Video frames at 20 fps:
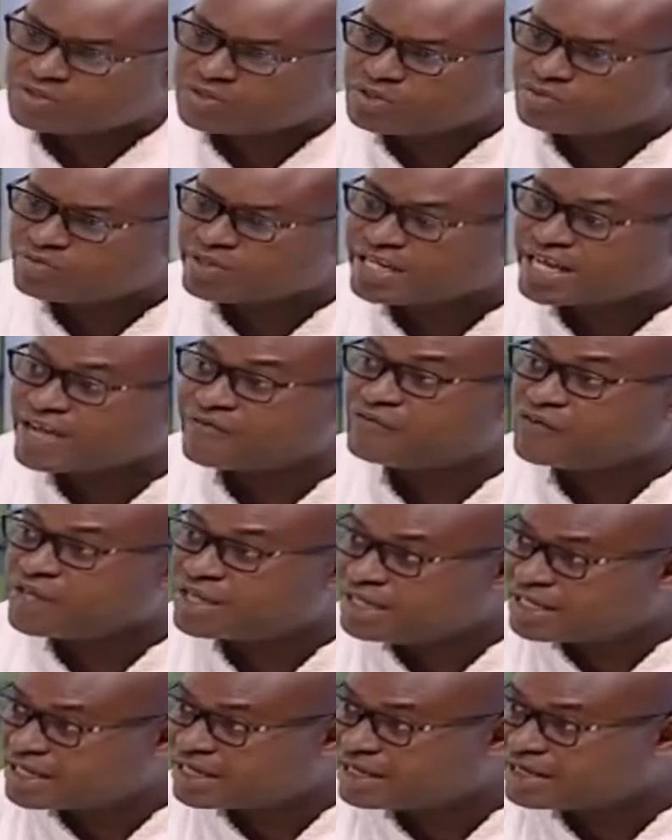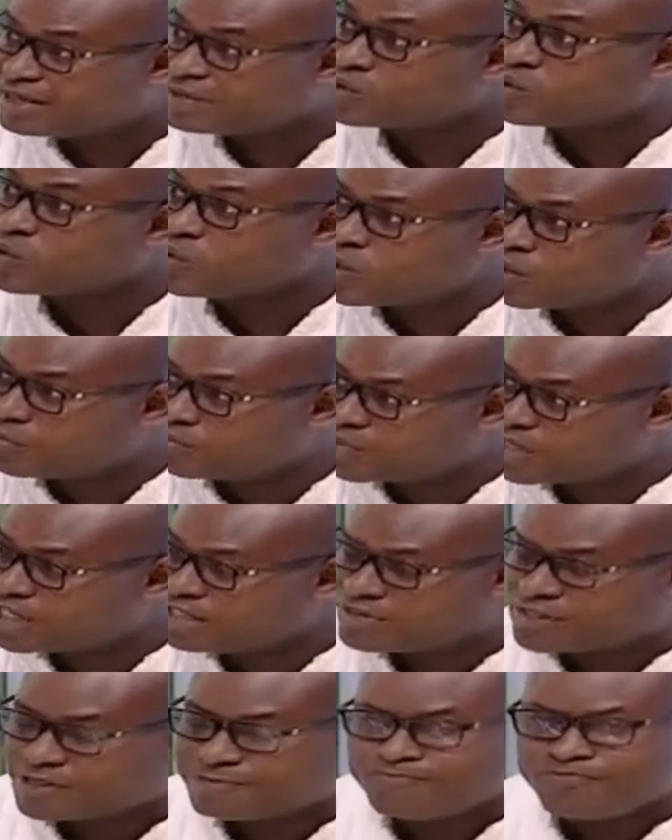but they are failing to
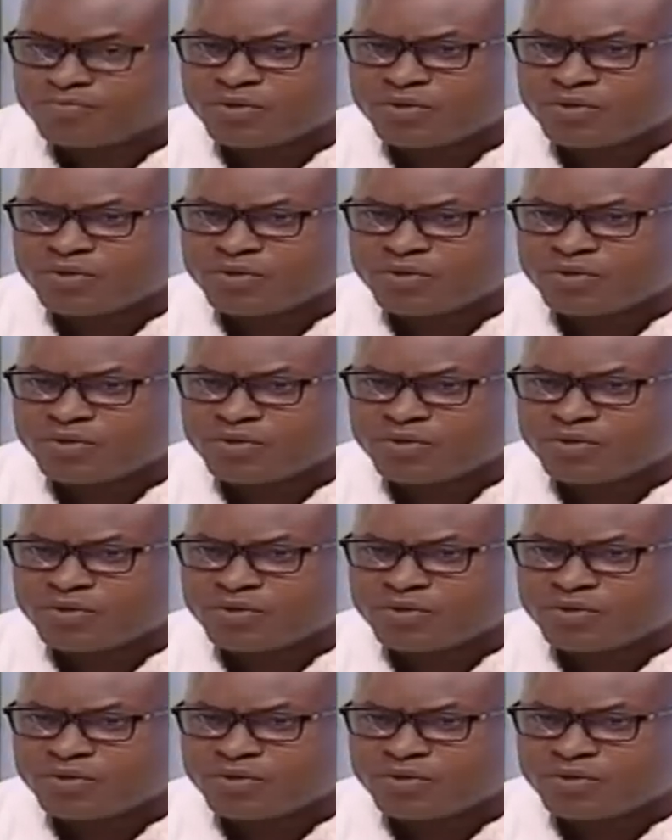cooperate.